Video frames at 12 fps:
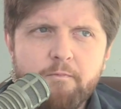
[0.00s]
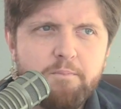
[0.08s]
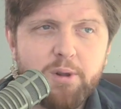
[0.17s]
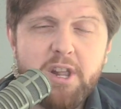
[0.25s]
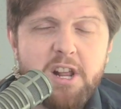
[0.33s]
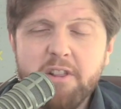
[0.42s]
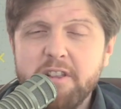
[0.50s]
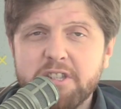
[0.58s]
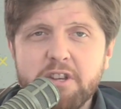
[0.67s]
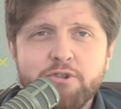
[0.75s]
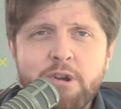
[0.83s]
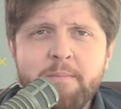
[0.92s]
Politically, this is
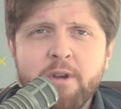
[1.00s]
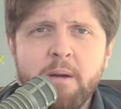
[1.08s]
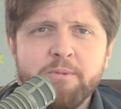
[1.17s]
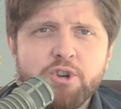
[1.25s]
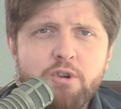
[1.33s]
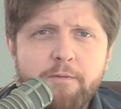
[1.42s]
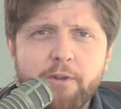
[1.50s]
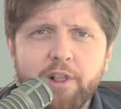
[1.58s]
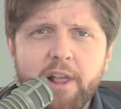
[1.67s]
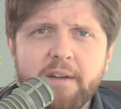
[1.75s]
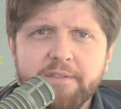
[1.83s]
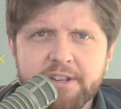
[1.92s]
a dream come true for the
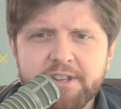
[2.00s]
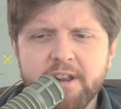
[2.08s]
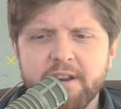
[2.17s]
left, isn't